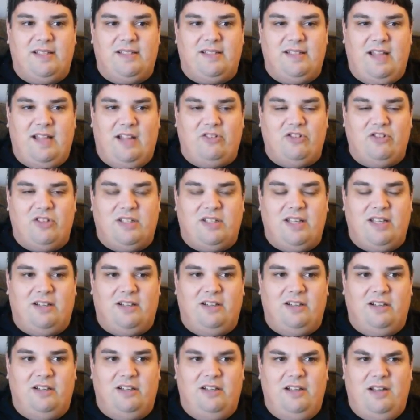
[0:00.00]
not just like
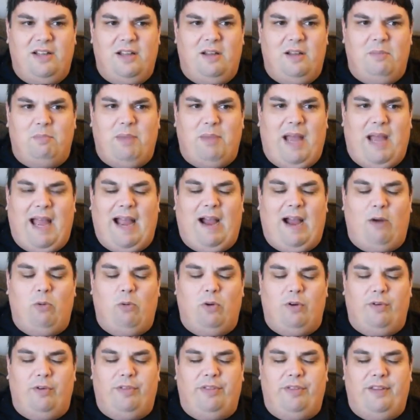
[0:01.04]
a
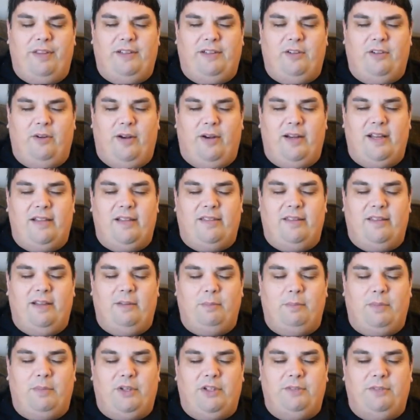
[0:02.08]
power thing or
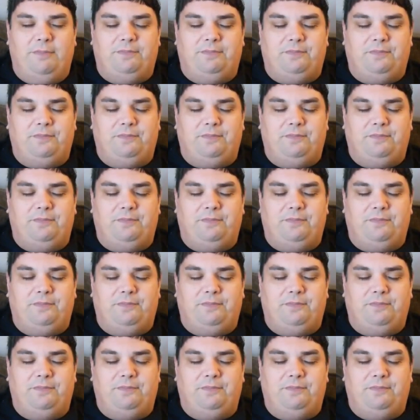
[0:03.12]
anything, but